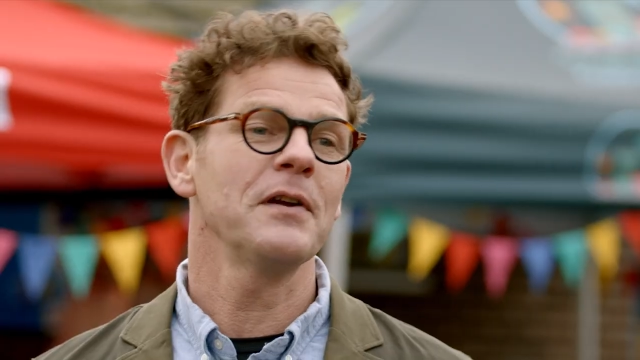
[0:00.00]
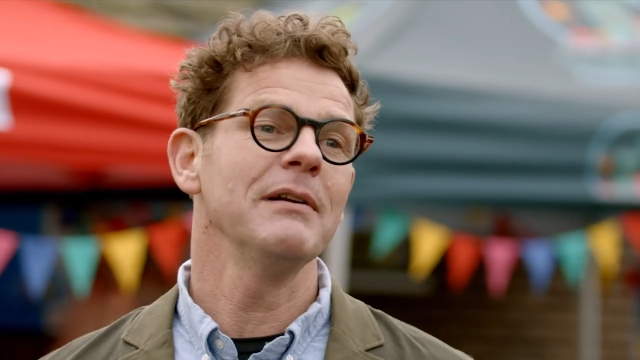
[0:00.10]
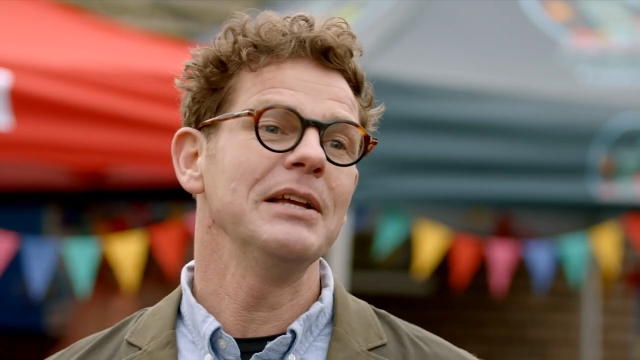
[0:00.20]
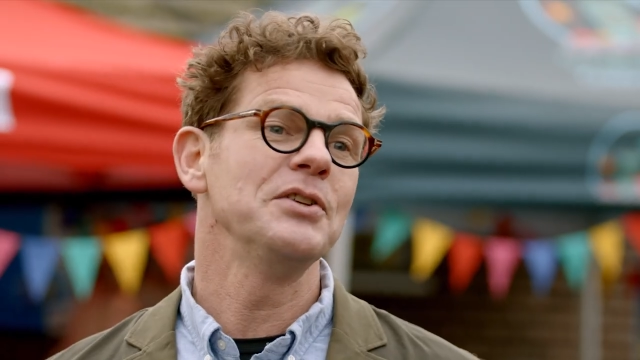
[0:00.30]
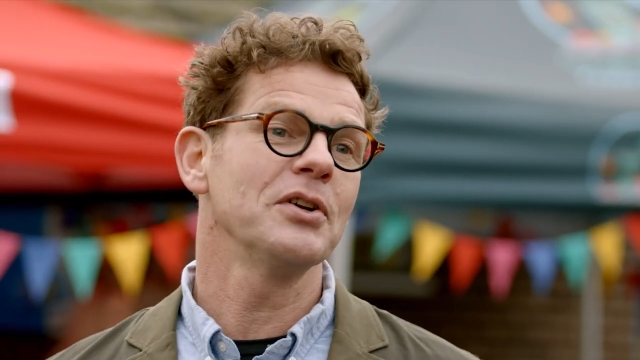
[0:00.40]

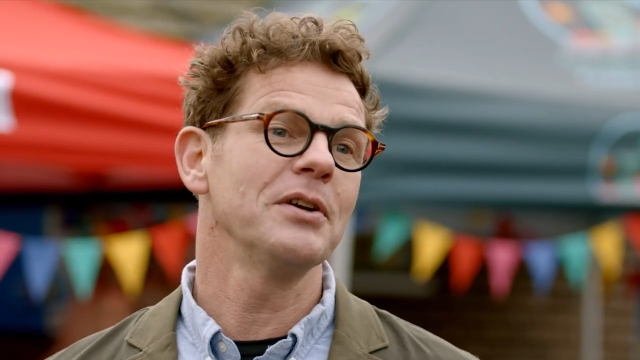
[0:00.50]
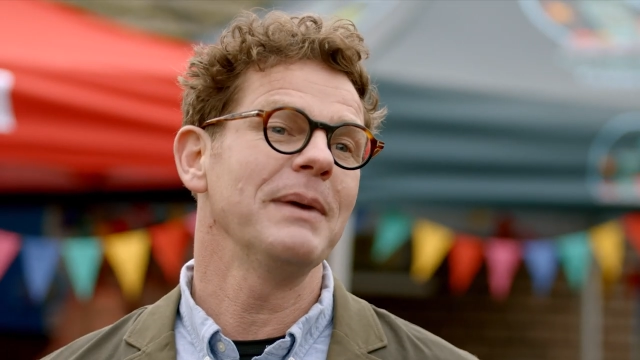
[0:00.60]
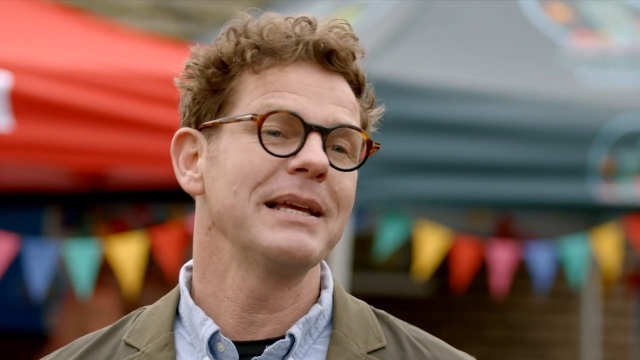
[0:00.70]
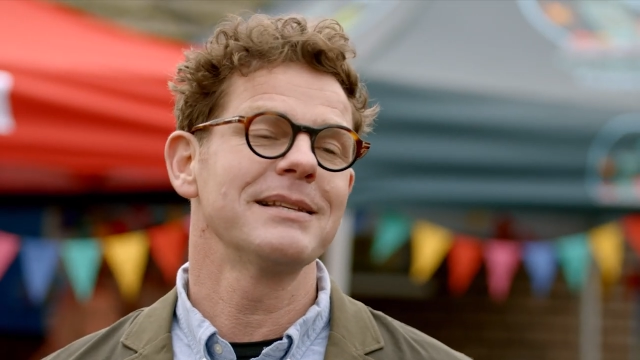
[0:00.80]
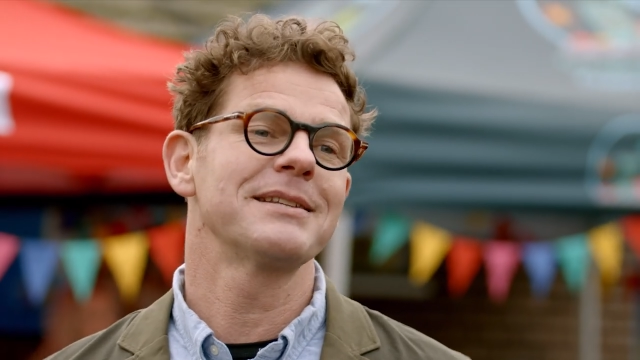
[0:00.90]
thoroughly enjoyed
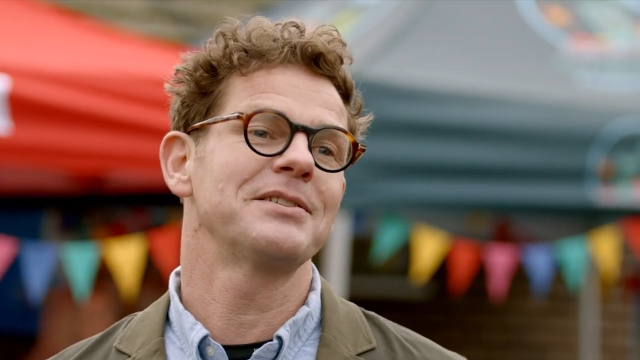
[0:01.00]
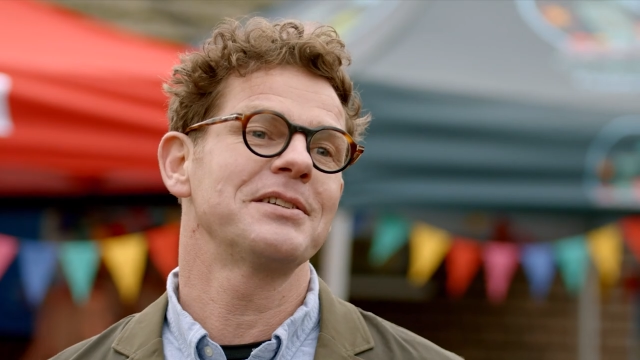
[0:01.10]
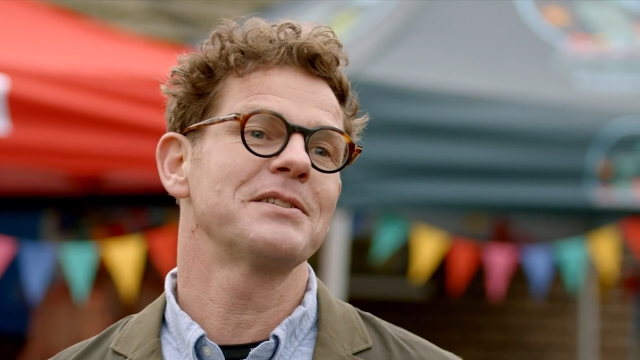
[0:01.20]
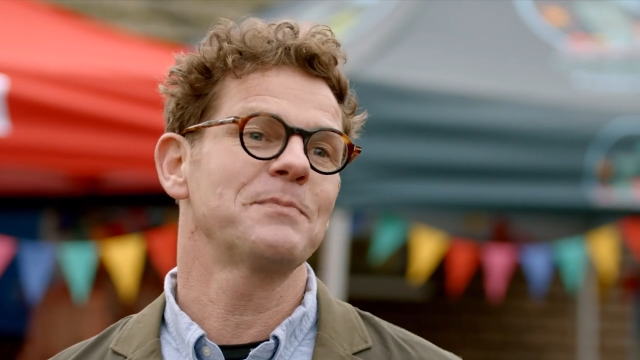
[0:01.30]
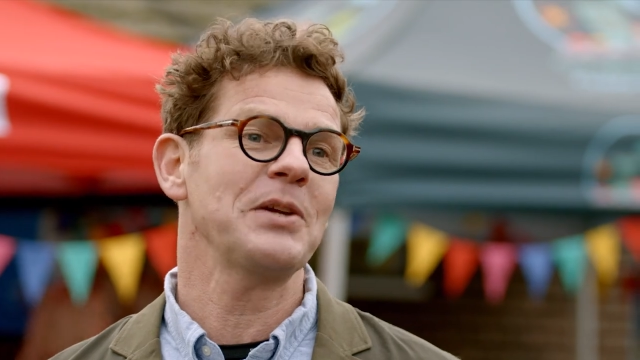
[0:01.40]
making such
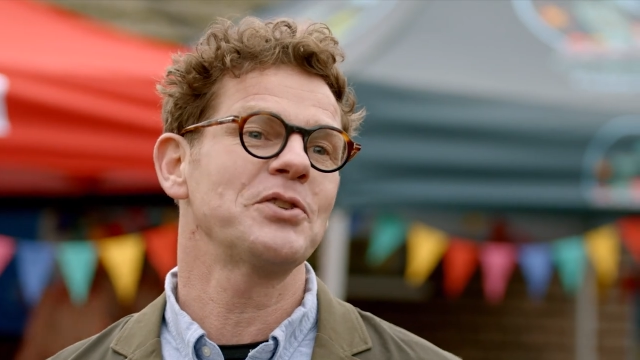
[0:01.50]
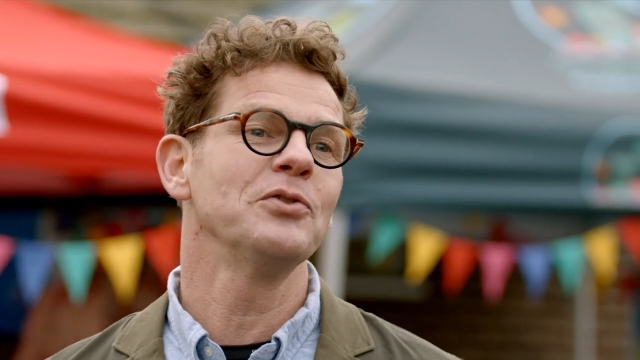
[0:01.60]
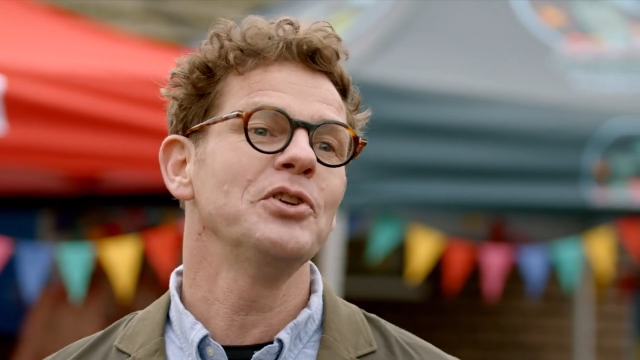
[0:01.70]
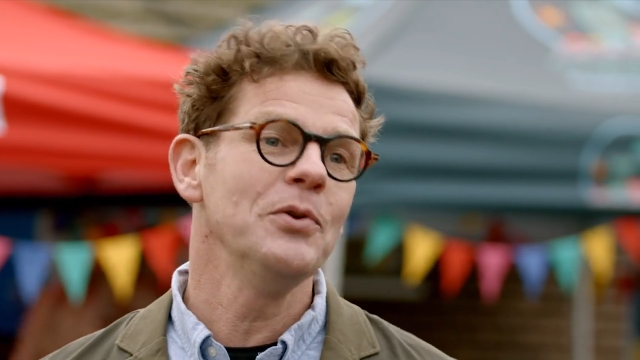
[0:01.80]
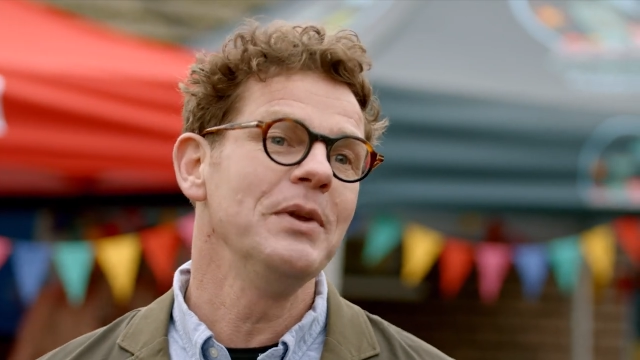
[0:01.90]
a
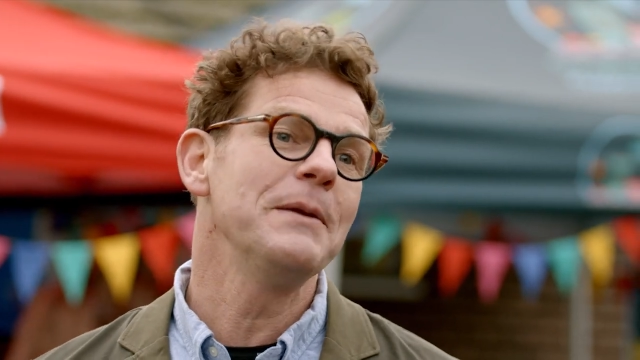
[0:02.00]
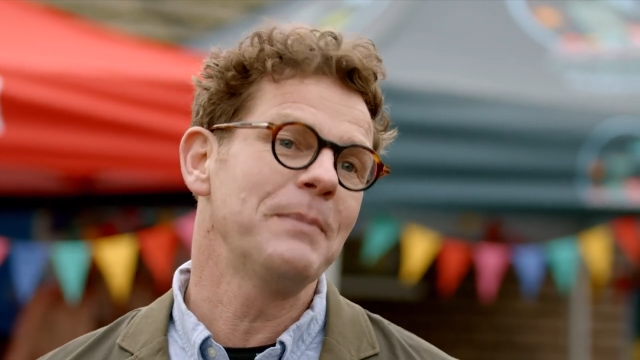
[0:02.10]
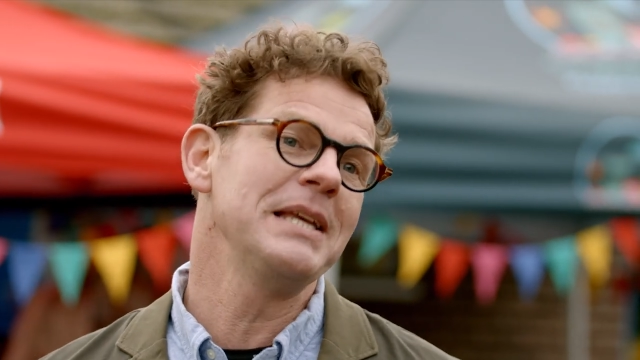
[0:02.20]
special, unique